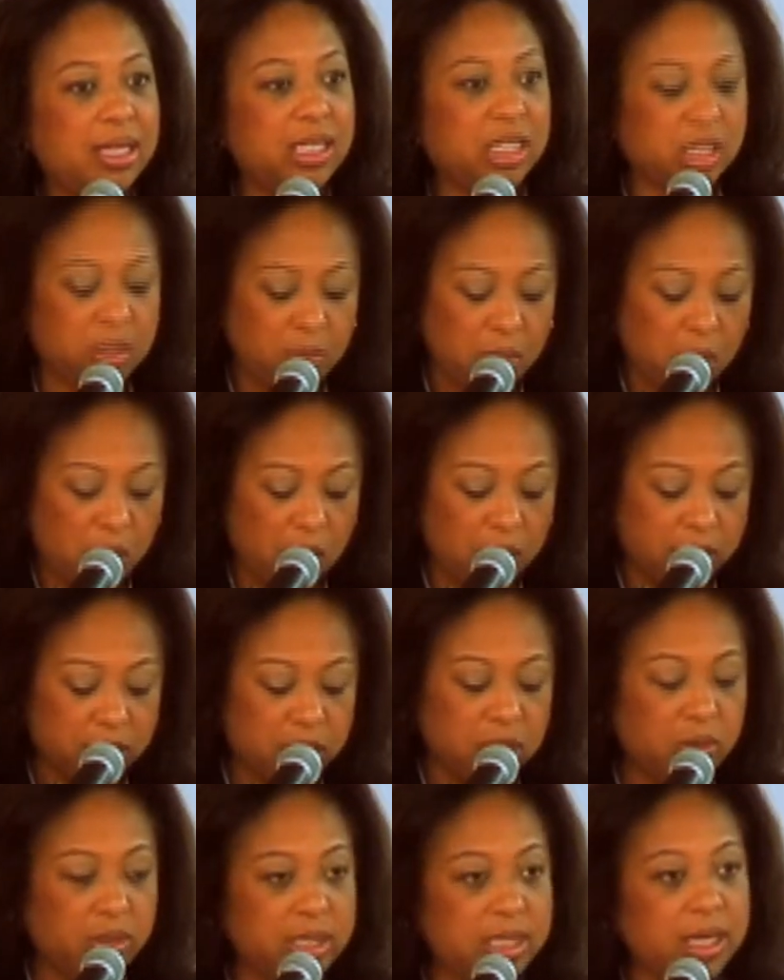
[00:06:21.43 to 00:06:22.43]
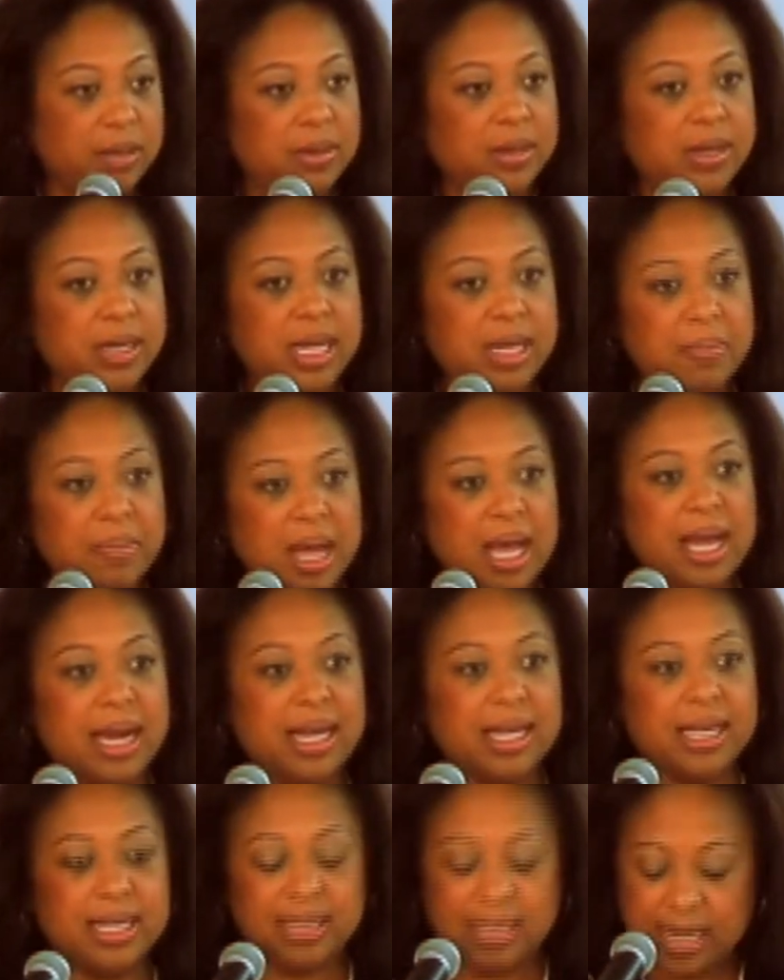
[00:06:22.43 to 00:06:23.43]
SMART. So it's a
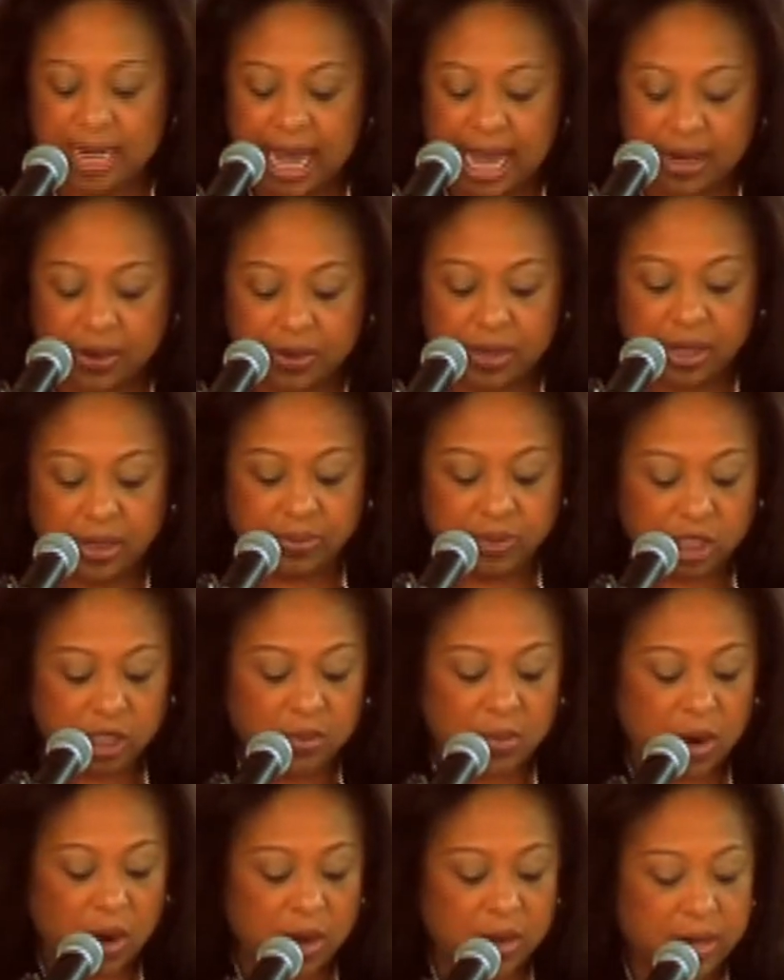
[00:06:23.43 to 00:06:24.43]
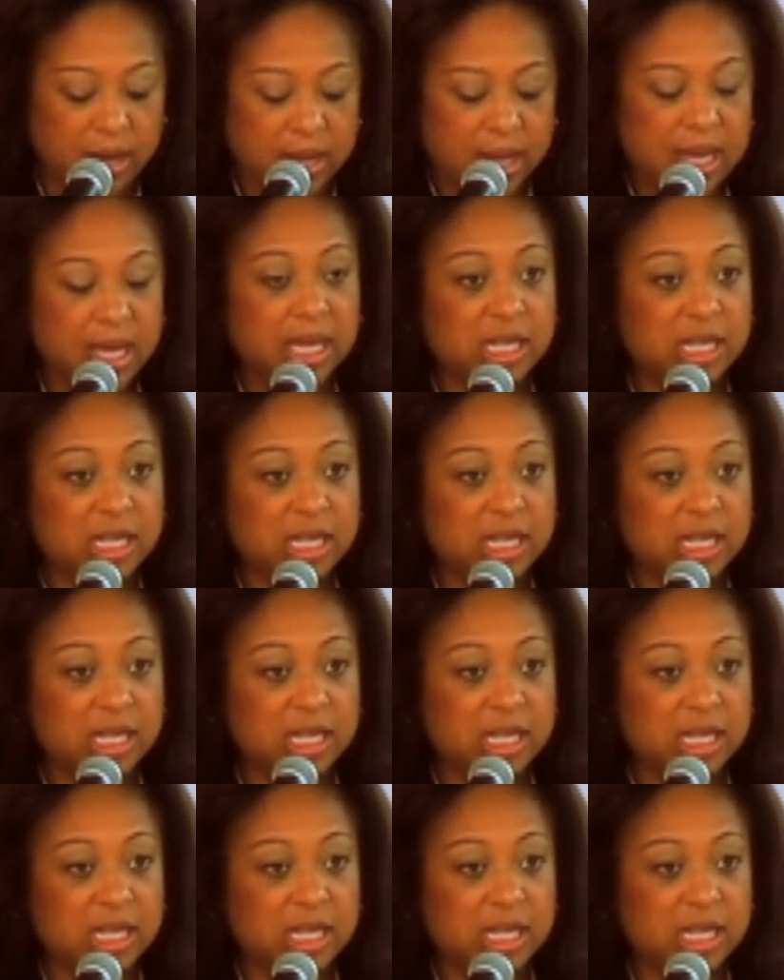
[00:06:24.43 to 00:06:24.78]
mnemonic, it's an acronym SMART.